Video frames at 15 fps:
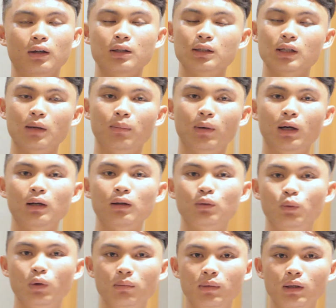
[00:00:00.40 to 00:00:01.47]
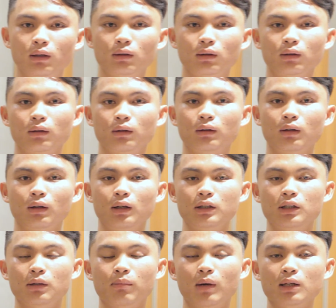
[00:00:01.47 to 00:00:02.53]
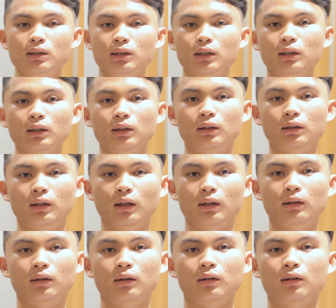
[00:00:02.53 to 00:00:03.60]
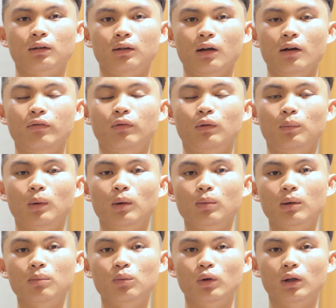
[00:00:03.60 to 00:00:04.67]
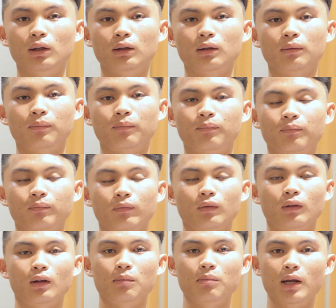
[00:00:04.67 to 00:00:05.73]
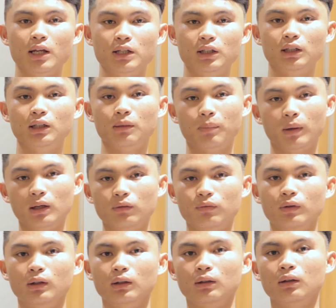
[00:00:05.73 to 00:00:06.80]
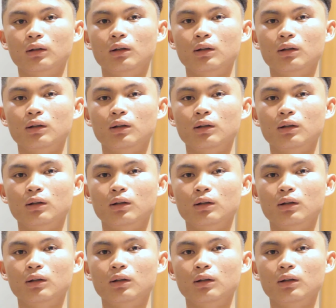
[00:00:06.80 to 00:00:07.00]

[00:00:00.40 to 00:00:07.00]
in Sabah, we meet Encik Mazri that have a problem with managing the paddy field.